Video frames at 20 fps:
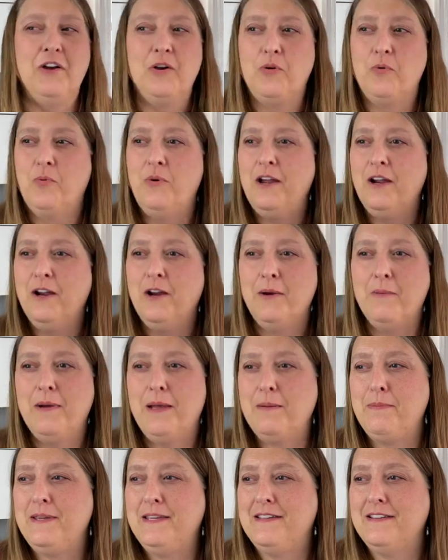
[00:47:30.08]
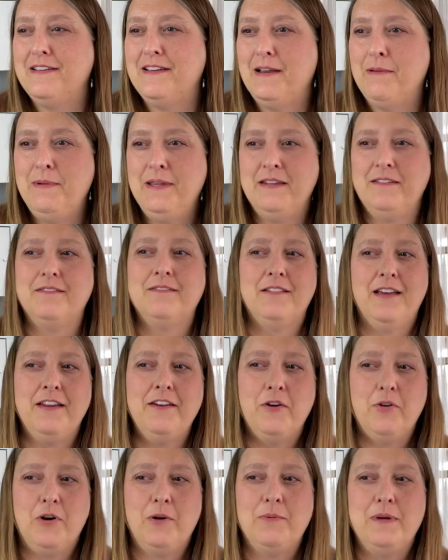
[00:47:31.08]
Where are my pieces? I mean, I
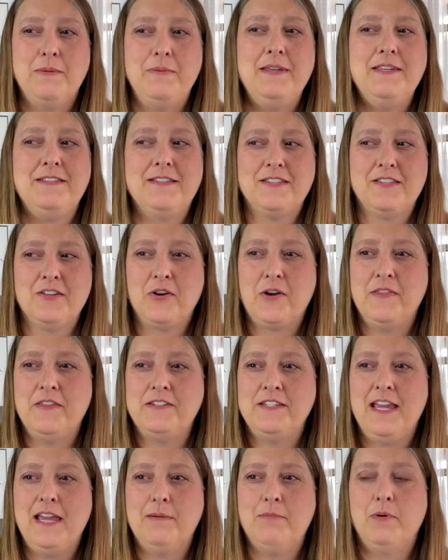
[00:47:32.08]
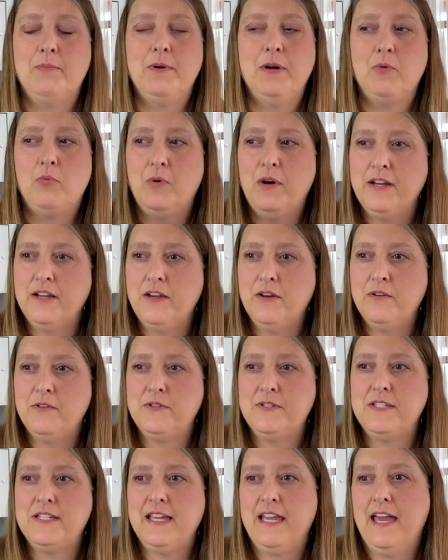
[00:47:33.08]
know all my pieces are on the table, but what
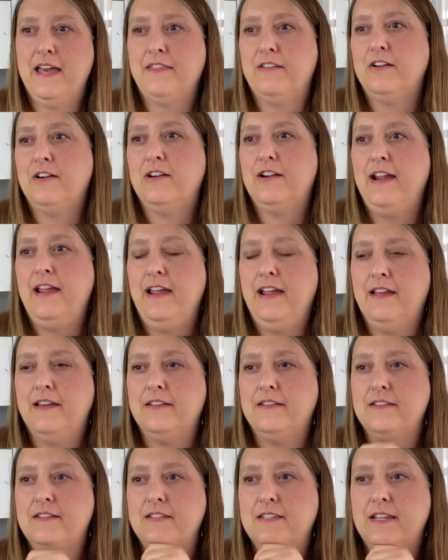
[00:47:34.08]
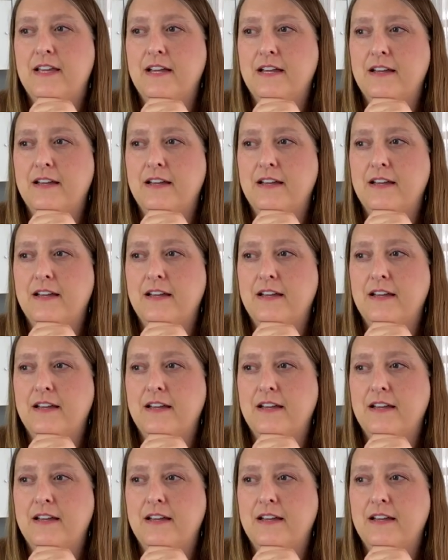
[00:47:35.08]
goes together, and